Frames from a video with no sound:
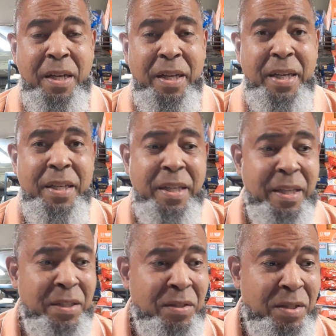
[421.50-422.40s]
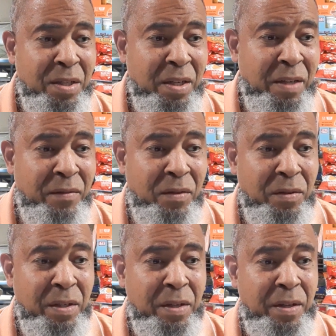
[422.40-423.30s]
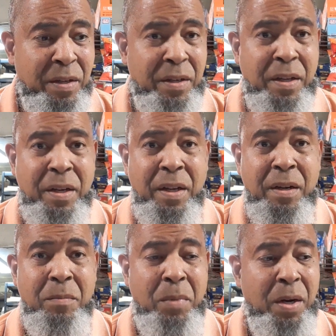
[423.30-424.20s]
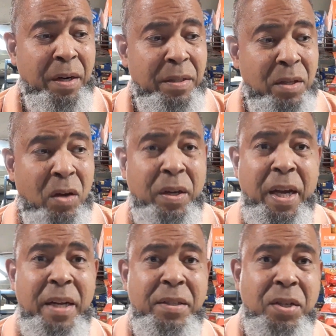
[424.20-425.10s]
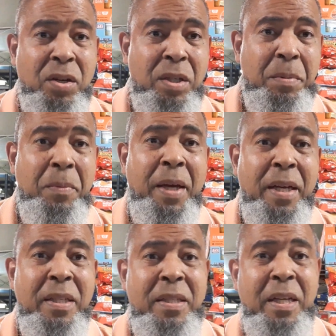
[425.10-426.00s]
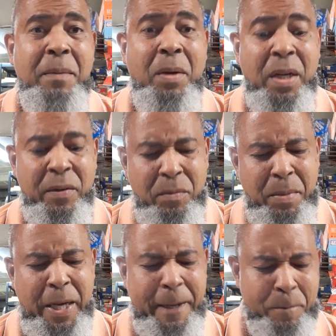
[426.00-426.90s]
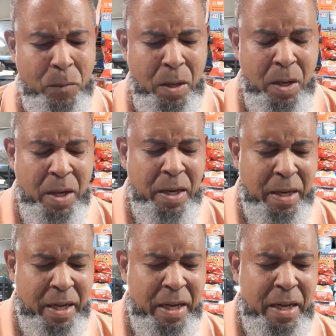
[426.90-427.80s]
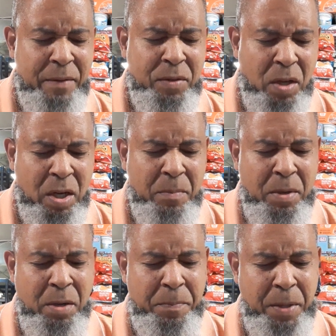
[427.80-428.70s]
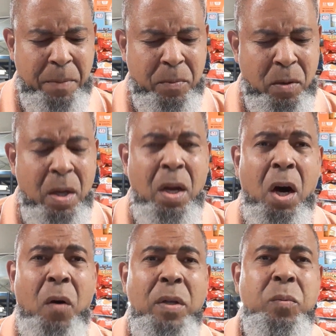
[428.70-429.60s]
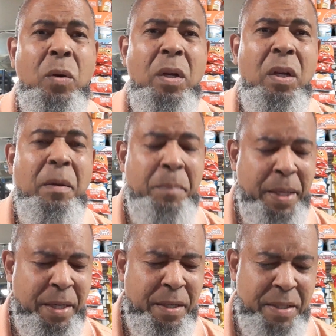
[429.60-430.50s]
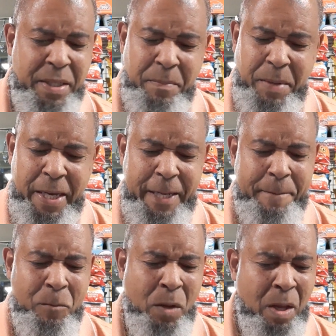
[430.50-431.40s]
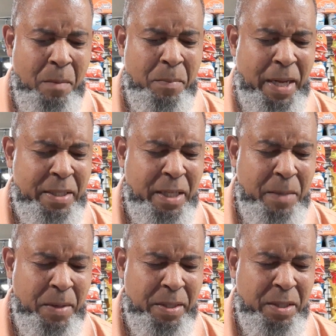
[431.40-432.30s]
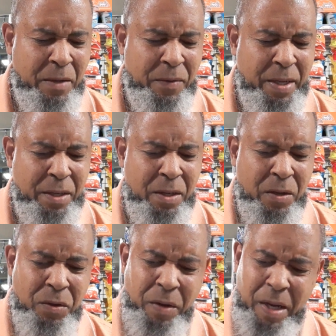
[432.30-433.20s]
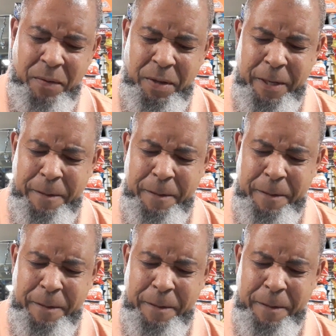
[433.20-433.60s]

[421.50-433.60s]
Indians who still live in here in America. There's all kinds of terms we got to say about everybody. Laugh, talk about people, always want to look better than somebody. But I say to myself, like, you know, you have